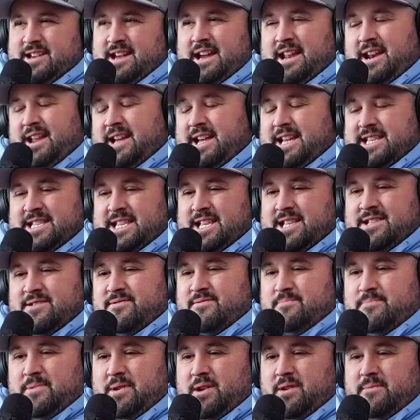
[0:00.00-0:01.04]
And I guess that's
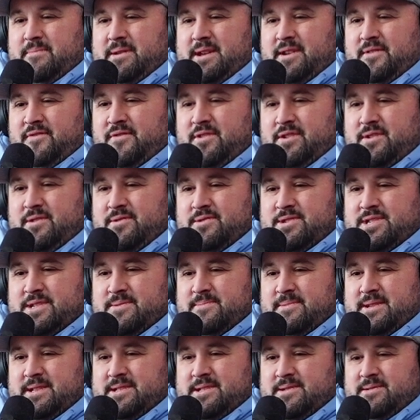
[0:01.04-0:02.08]
Bjorn Bay for you. It just
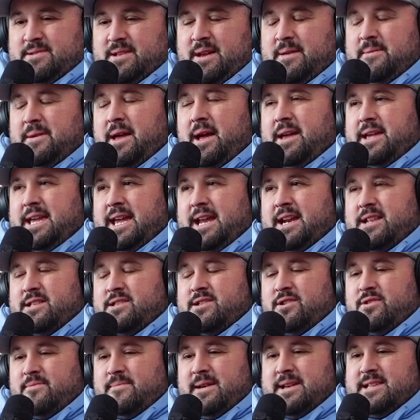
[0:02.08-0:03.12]
means, I mean, I get it
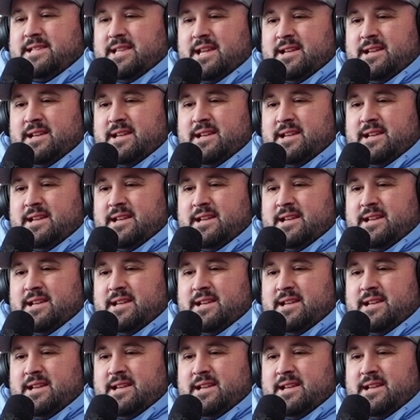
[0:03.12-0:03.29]
too. It makes